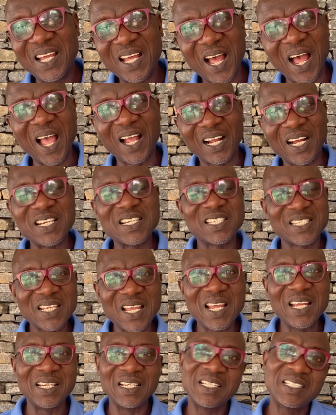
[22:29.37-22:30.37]
I can say
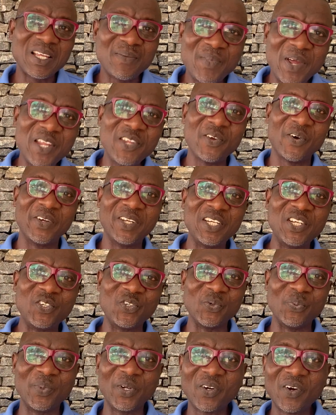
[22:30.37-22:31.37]
it's a major issue
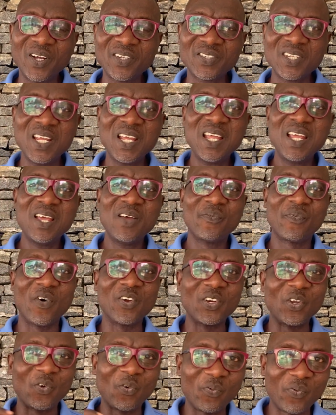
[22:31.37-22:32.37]
because
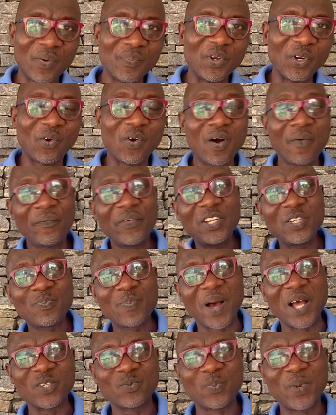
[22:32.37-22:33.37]
from the conflict
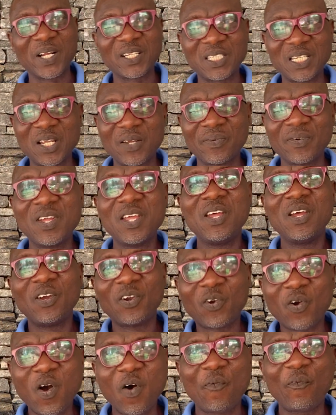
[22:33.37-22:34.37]
perspective,
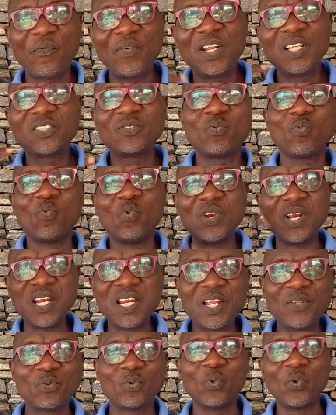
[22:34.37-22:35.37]
conflict will
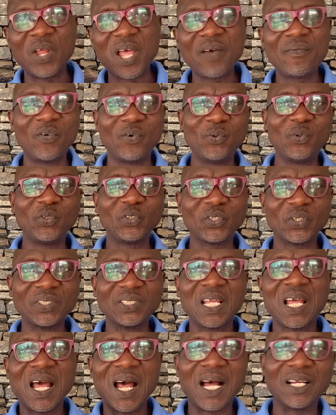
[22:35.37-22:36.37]
lead to
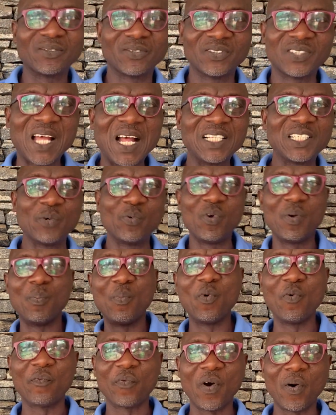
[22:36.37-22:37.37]
revolution and society will
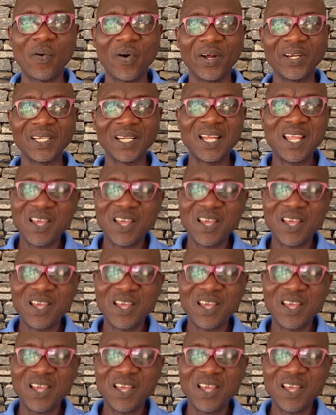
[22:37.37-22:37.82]
move forward.